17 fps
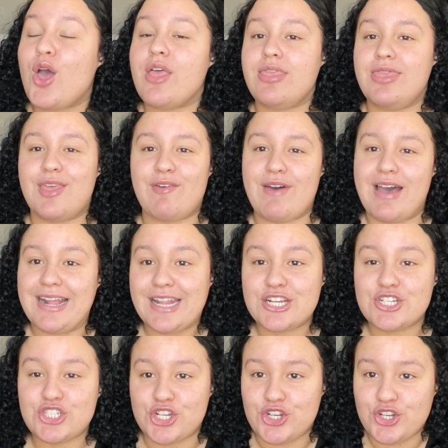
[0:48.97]
the fact
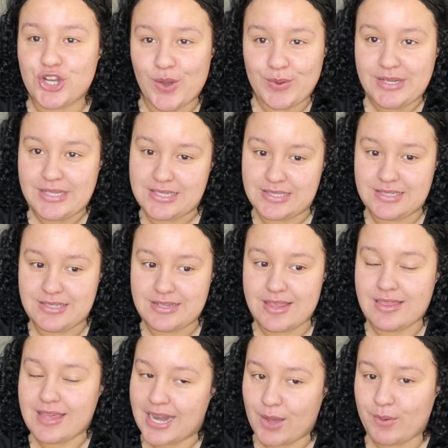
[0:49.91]
that she noticed
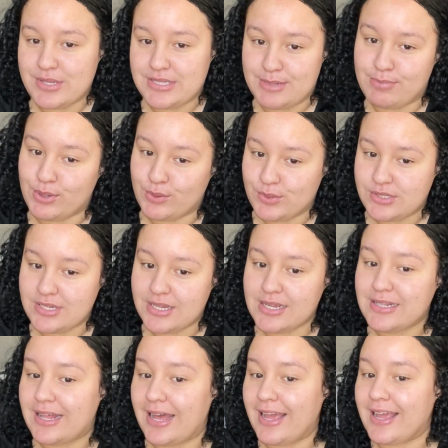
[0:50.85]
that I wasn't
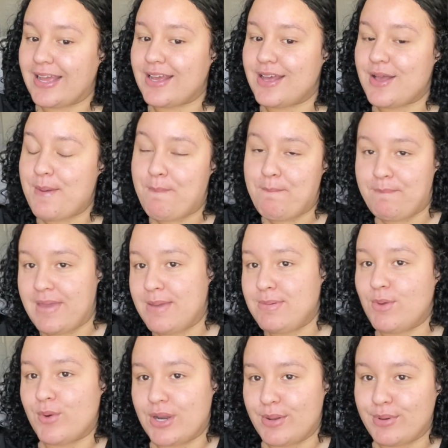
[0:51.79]
posting like made
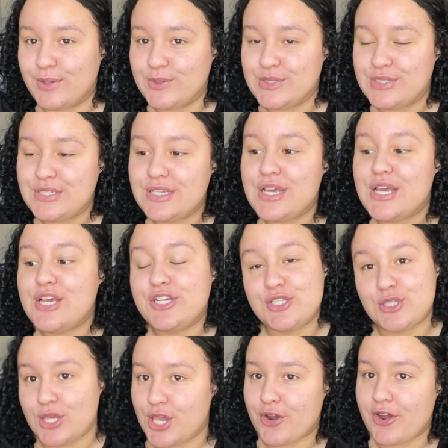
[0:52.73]
me want to post.
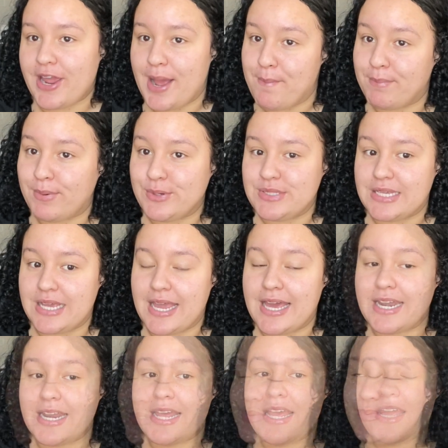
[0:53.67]
So here I am posting
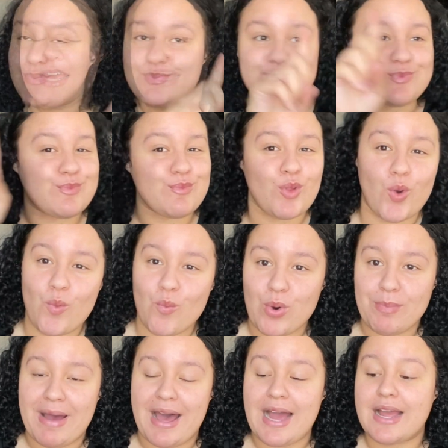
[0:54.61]
again.
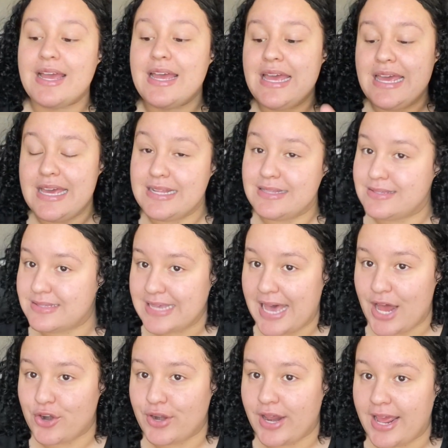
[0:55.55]
We're back. It's
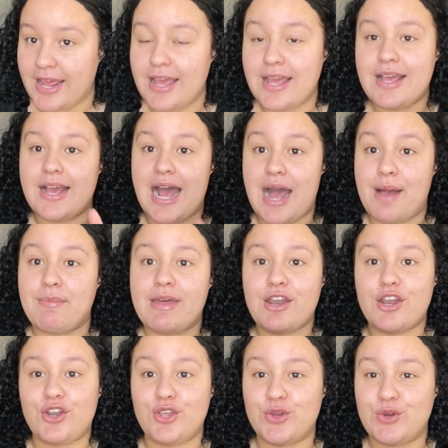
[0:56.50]
Saturday. I'm at
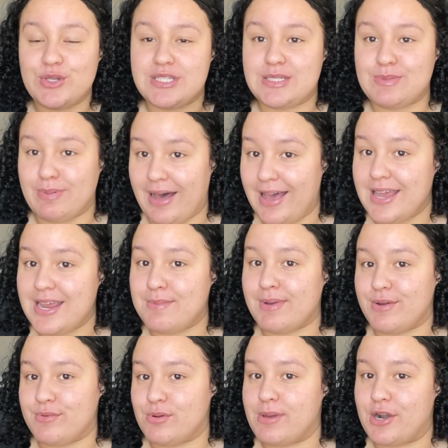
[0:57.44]
a new spot in
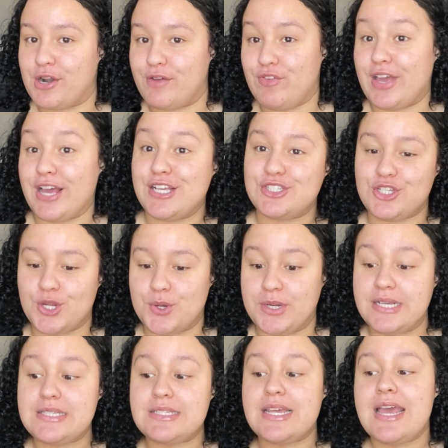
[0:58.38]
my room. I don't know if you guys
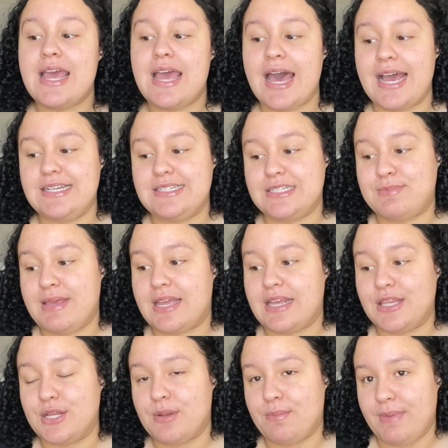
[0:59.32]
noticed. I did make a
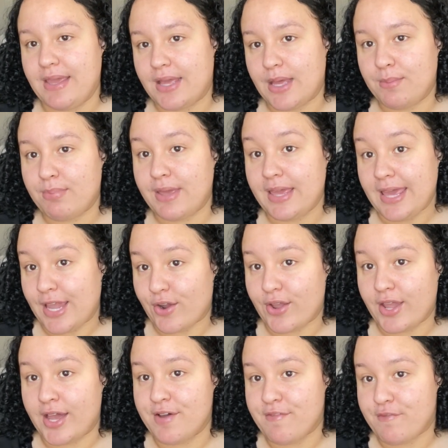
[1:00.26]
little makeup
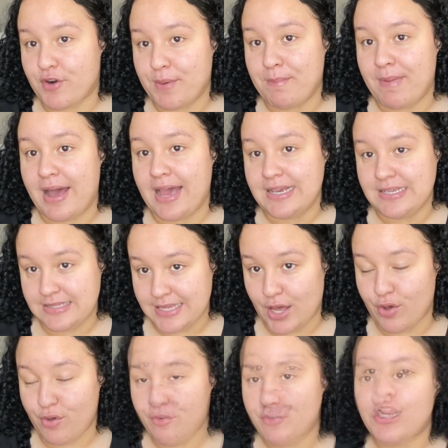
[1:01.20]
area for
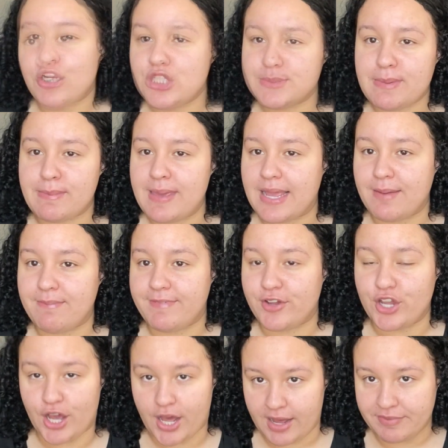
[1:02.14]
myself. I don't do my makeup
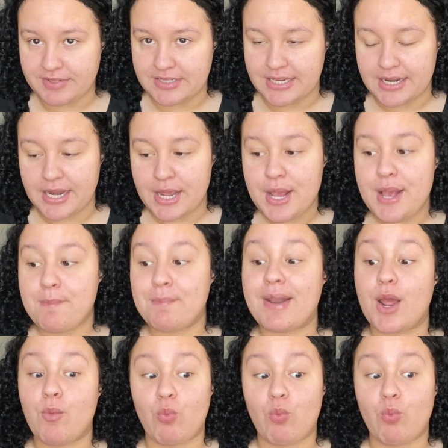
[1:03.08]
very often, but I